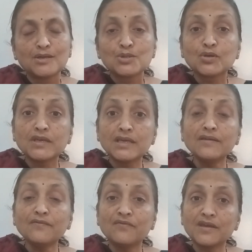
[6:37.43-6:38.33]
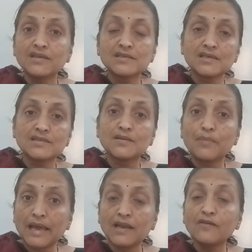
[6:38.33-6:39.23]
So the
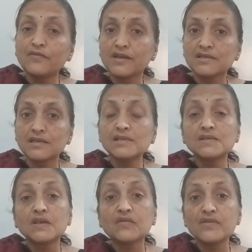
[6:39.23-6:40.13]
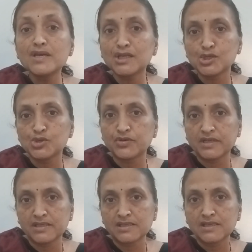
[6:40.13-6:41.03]
Ballet faces severe
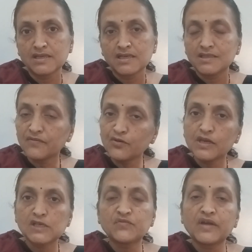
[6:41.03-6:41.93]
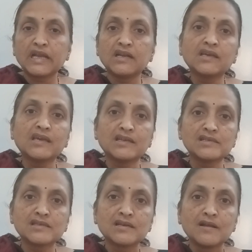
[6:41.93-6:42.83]
injuries. Therefore, he has filed a
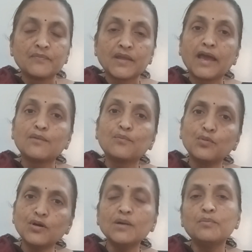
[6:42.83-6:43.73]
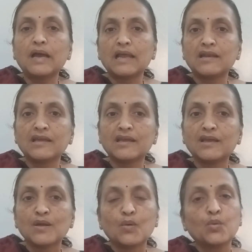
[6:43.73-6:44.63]
case. And poor
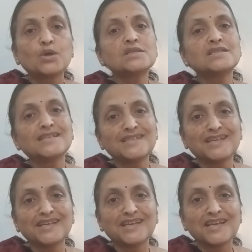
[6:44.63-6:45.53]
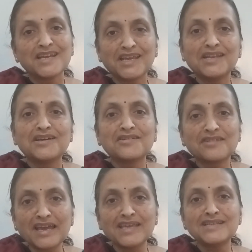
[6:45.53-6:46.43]
Ballet was sitting in a
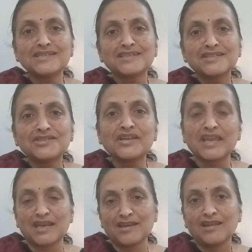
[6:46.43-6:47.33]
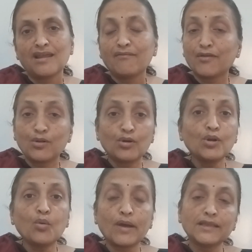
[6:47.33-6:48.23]
right train. We don't
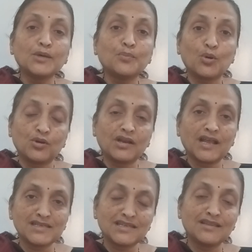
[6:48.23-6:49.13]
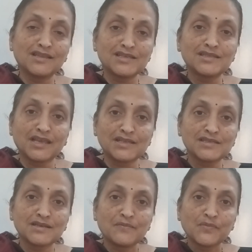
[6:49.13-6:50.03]
know why the porter has done these
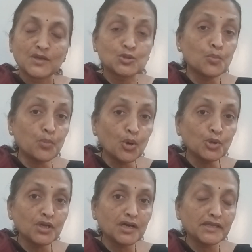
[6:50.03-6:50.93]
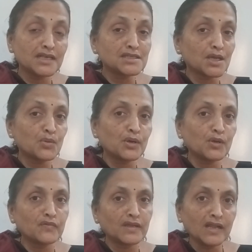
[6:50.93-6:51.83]
things. So porter is a servant
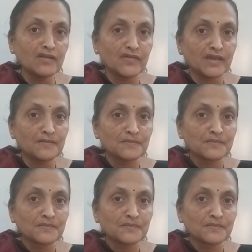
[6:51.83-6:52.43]
of the railway.